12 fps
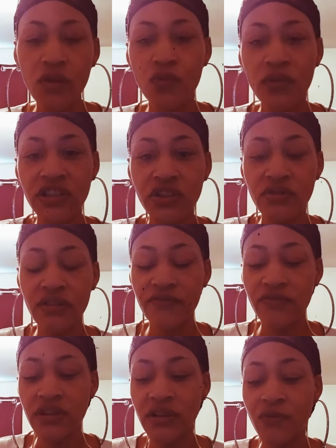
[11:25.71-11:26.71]
Once you
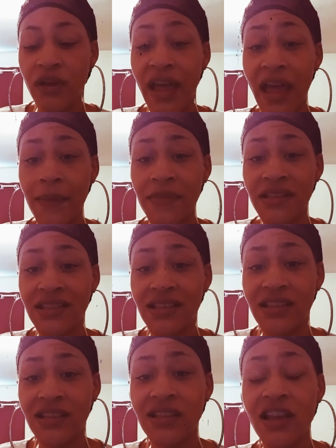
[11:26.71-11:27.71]
confront it, what happens
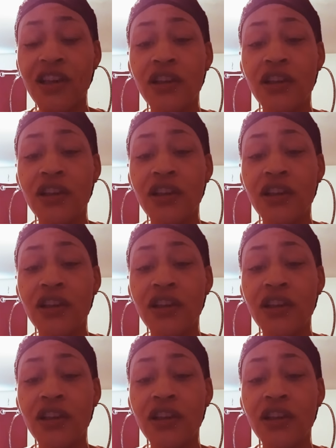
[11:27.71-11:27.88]
is